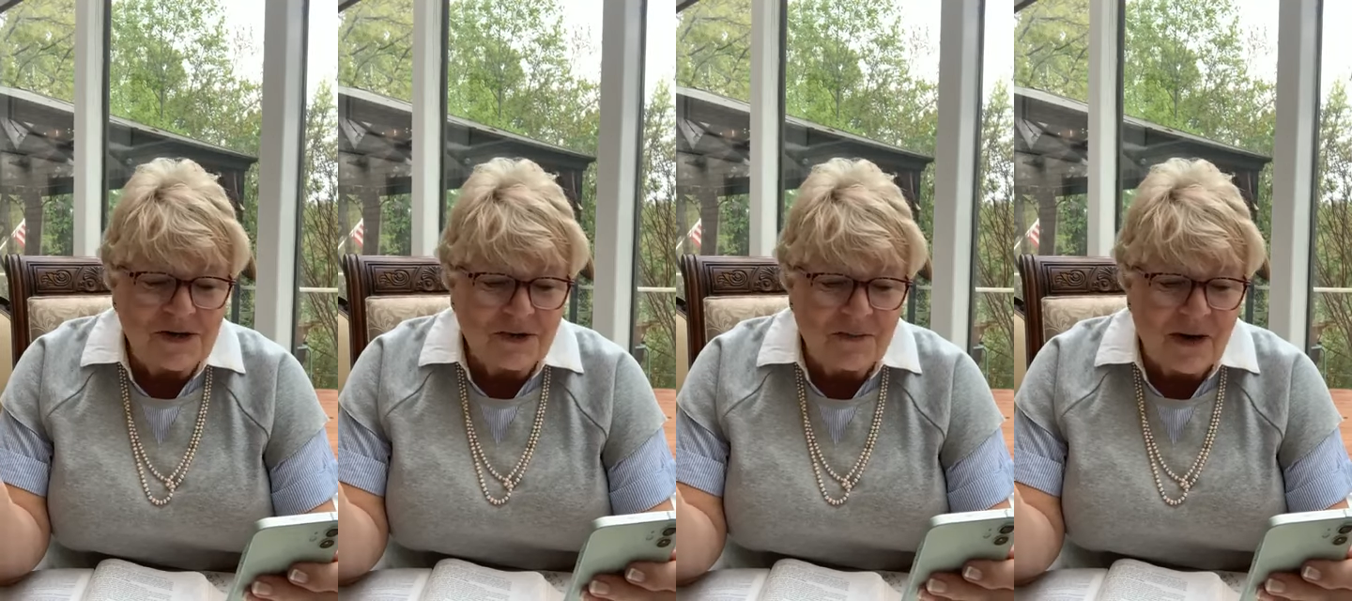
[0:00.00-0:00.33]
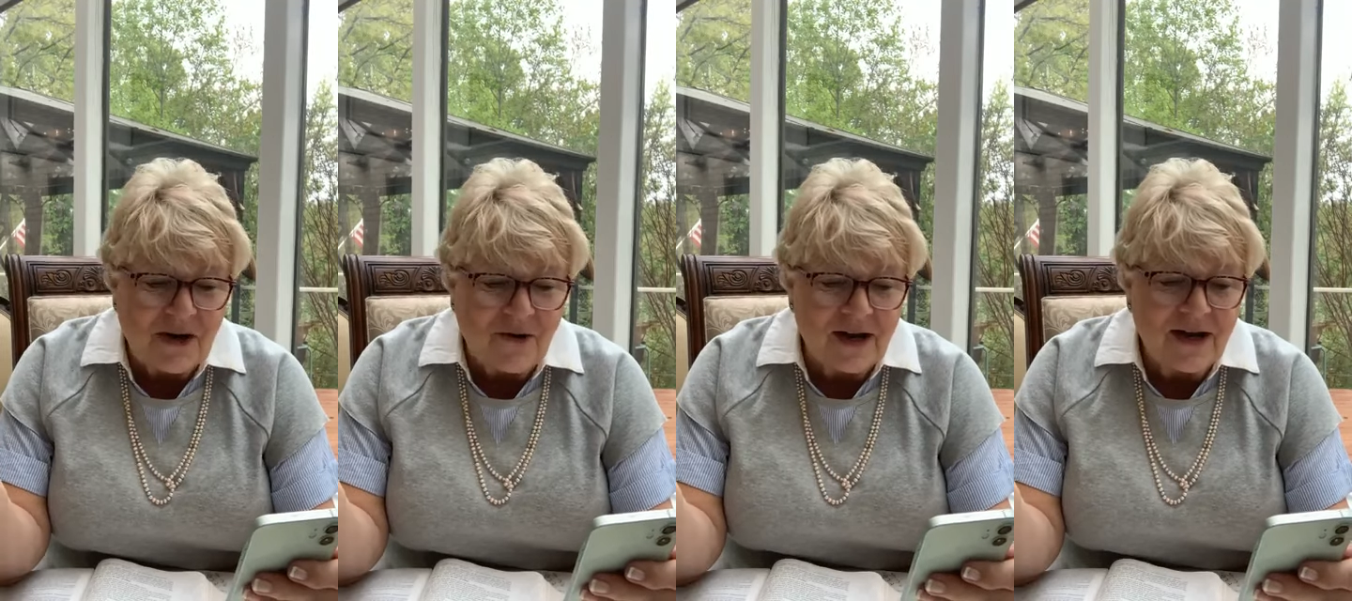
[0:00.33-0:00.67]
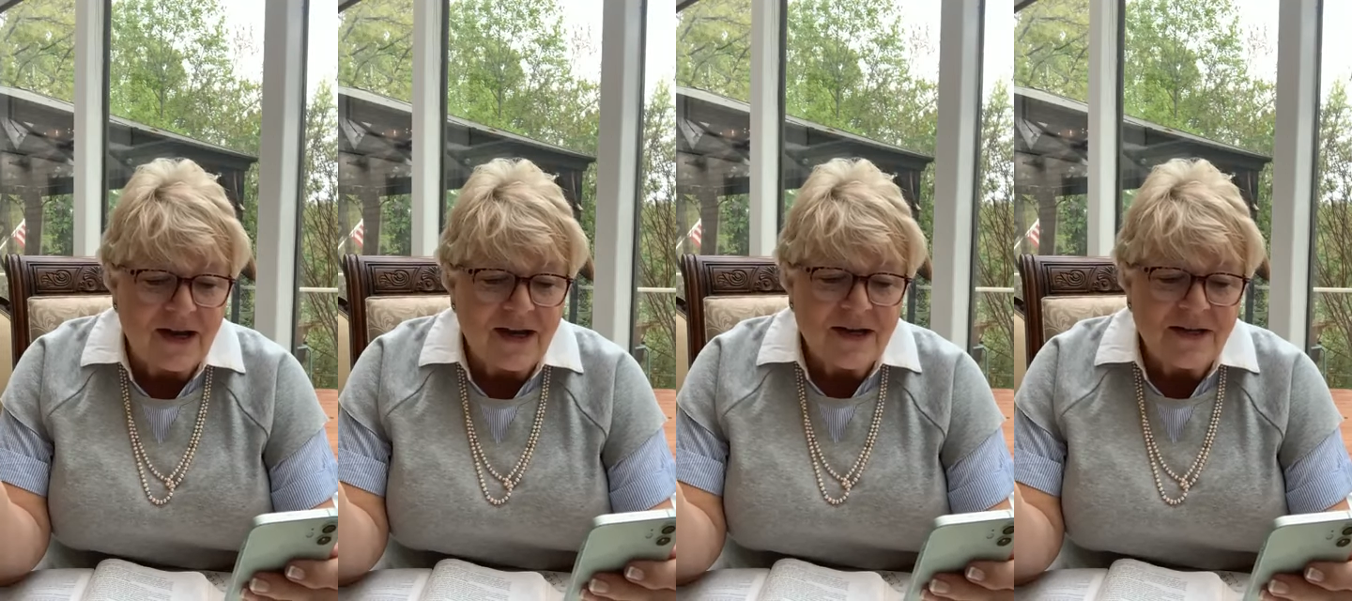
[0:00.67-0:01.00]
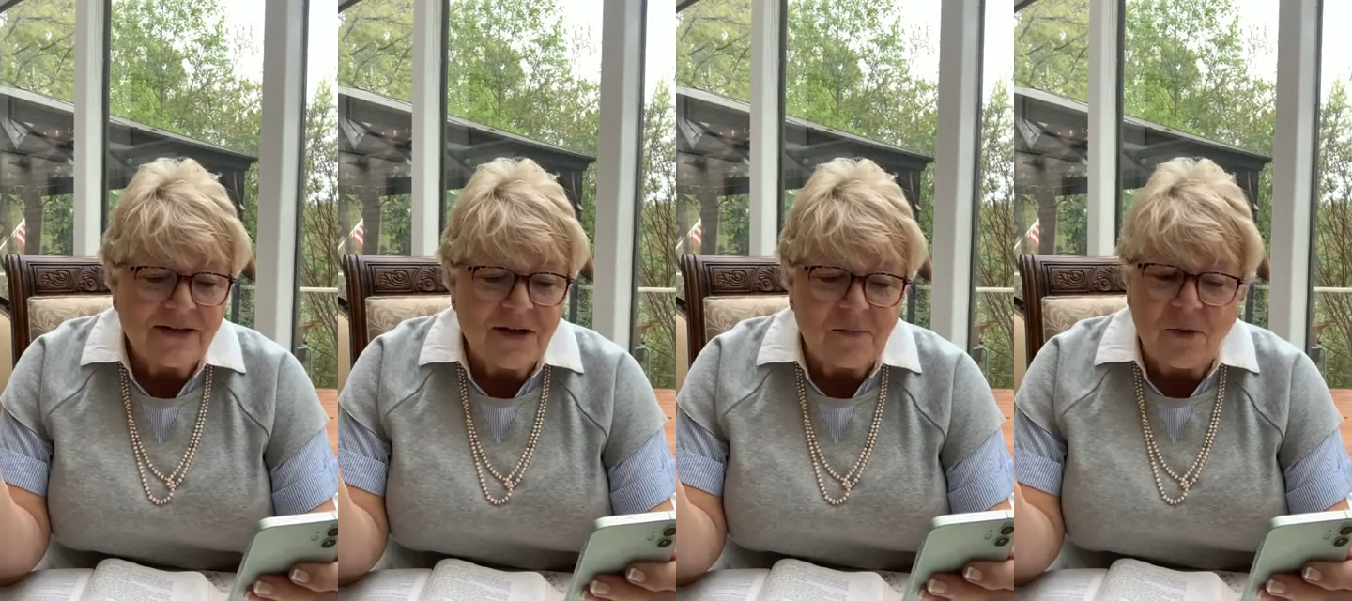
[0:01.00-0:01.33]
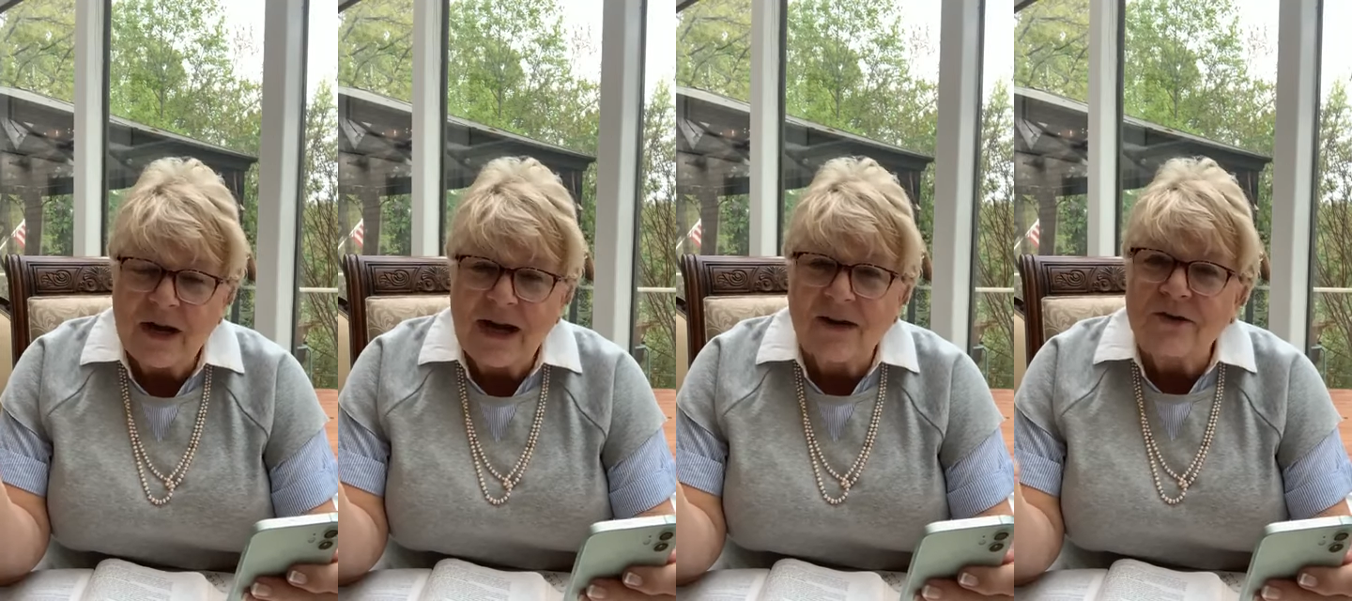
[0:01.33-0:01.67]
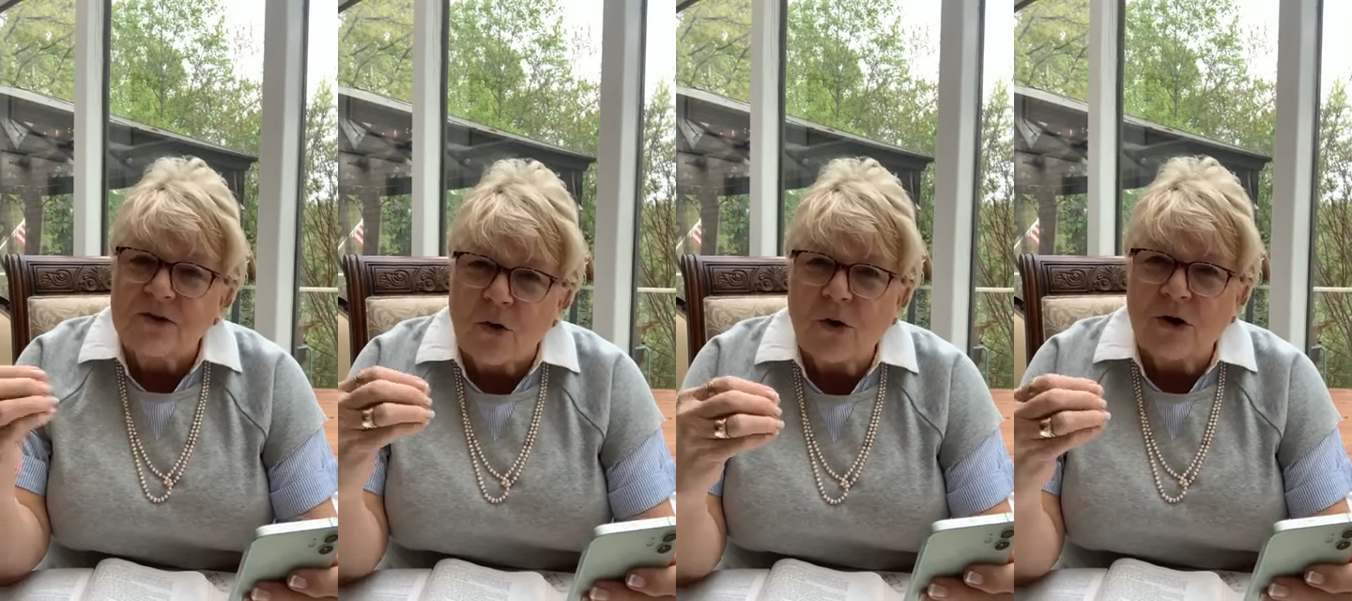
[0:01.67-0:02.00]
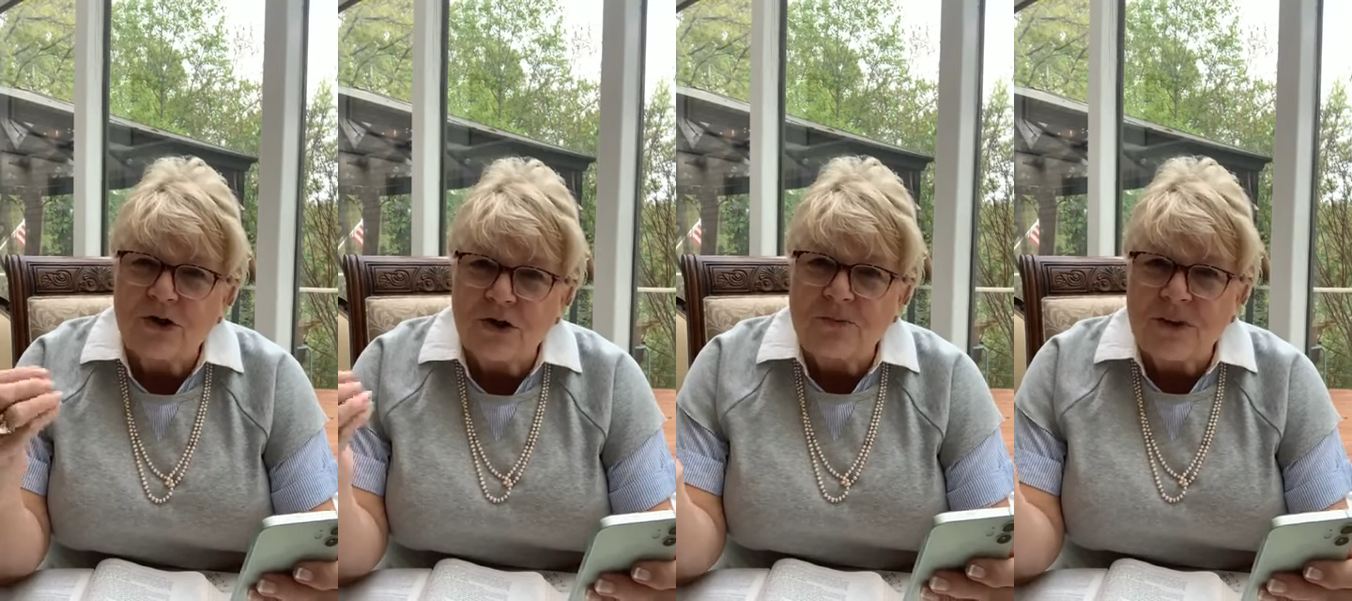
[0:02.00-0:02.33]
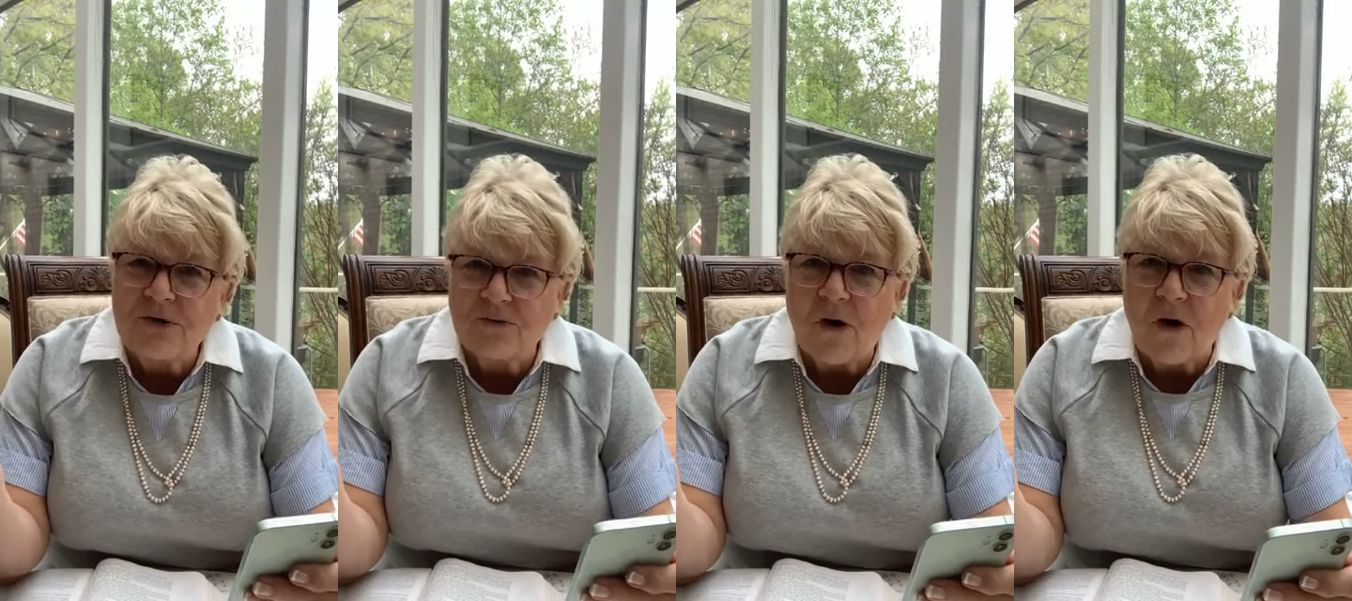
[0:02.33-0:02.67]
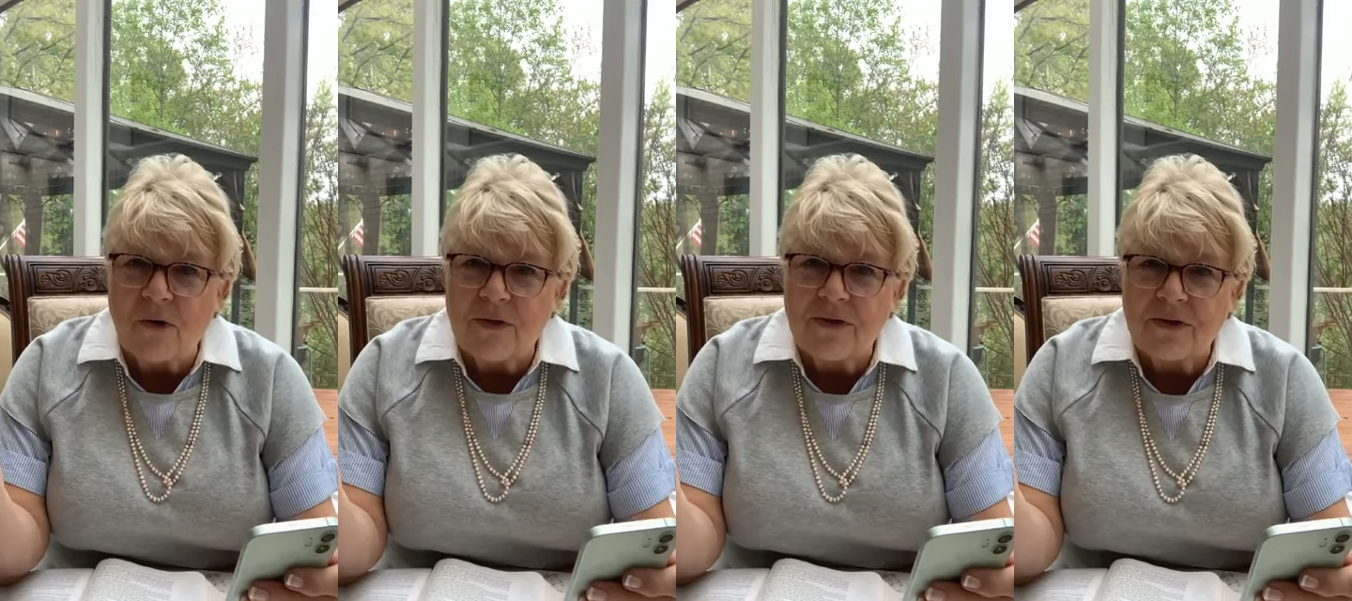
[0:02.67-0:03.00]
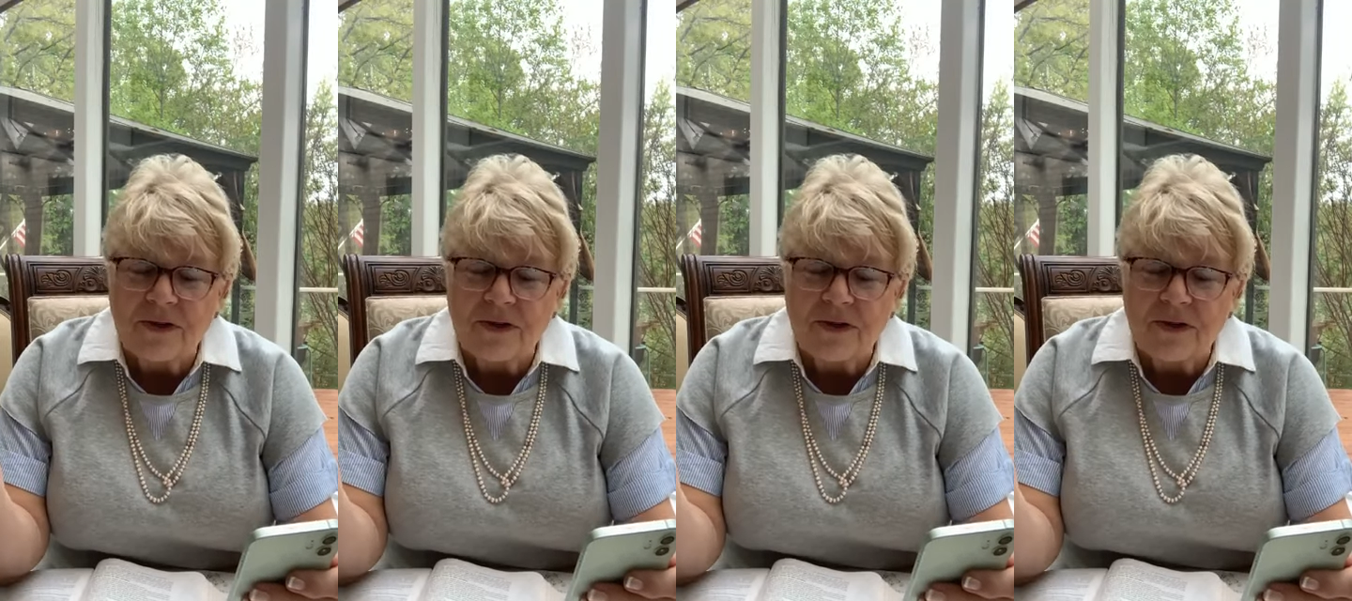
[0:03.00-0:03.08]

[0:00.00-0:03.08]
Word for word: to marry someone else or to betroth